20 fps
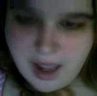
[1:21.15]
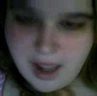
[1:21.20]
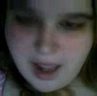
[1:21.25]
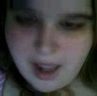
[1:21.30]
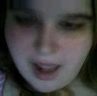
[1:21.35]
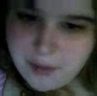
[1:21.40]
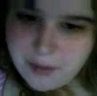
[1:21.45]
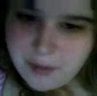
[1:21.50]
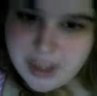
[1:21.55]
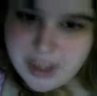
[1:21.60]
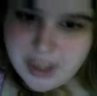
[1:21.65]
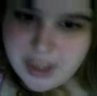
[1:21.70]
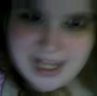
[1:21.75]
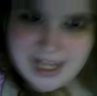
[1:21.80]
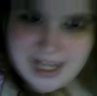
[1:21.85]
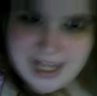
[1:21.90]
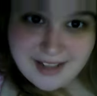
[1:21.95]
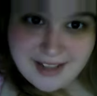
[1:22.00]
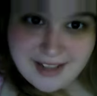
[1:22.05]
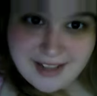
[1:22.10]

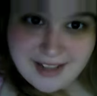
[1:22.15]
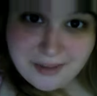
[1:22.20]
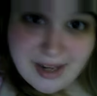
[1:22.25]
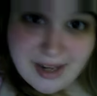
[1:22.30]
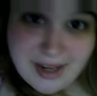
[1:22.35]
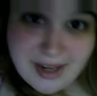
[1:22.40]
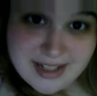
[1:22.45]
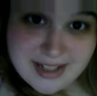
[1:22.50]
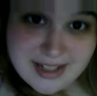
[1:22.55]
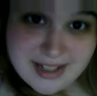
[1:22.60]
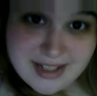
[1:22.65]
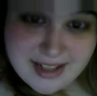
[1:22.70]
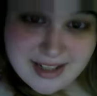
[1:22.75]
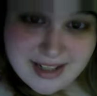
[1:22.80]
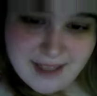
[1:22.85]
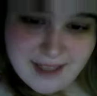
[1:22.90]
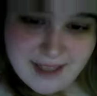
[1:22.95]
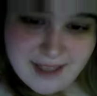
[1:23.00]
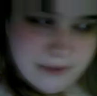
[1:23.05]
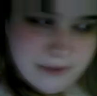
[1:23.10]
Personality-wise, I
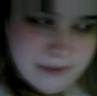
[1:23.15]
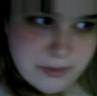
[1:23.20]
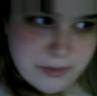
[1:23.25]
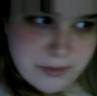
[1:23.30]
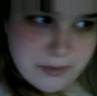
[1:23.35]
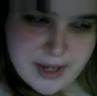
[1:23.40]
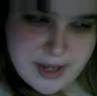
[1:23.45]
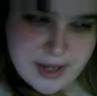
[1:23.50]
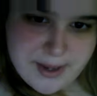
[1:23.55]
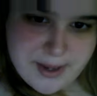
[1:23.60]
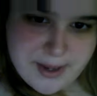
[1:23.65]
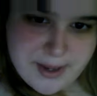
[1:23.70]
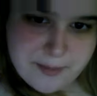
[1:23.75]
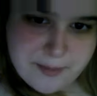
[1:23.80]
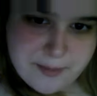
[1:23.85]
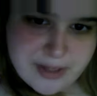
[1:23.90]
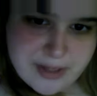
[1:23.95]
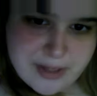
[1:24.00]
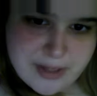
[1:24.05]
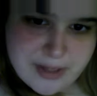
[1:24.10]
love who I am,
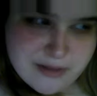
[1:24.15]
but